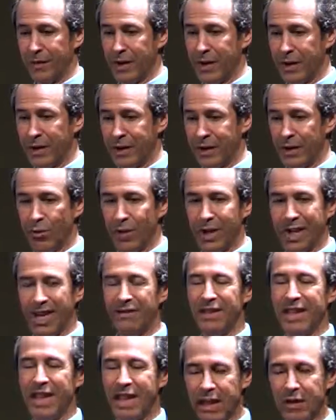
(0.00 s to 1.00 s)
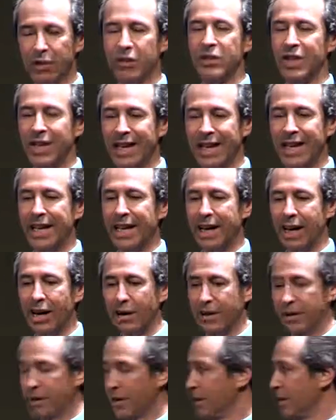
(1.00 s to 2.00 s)
They don't really have the energy to get
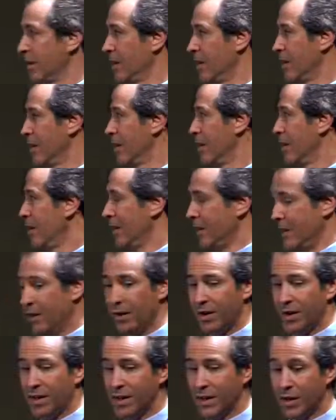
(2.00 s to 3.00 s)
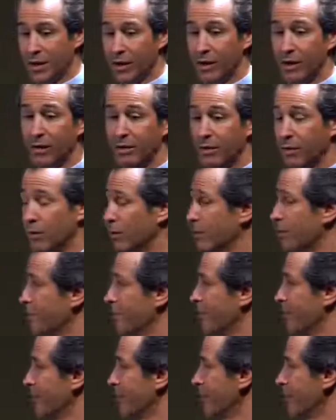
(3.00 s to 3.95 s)
out and do things that are good for them.